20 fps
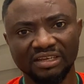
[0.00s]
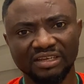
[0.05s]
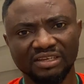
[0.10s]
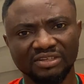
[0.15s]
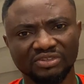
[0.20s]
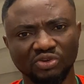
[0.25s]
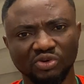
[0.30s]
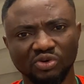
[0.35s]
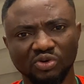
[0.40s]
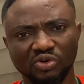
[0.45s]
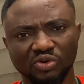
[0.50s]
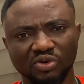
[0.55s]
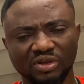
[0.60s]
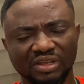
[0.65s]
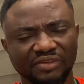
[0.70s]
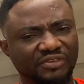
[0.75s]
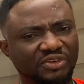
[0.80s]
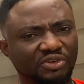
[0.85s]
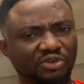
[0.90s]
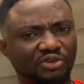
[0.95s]
So
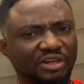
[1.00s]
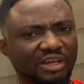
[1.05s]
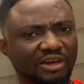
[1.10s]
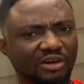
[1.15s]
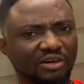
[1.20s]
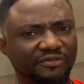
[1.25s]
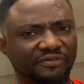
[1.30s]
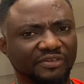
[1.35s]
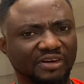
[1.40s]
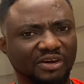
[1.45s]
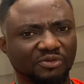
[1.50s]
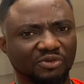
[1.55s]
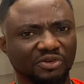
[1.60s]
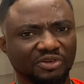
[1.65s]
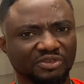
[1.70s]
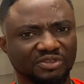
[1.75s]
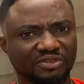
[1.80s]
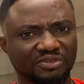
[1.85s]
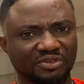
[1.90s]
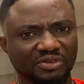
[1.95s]
even though the offer
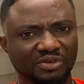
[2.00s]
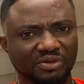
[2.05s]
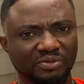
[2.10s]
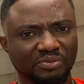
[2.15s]
was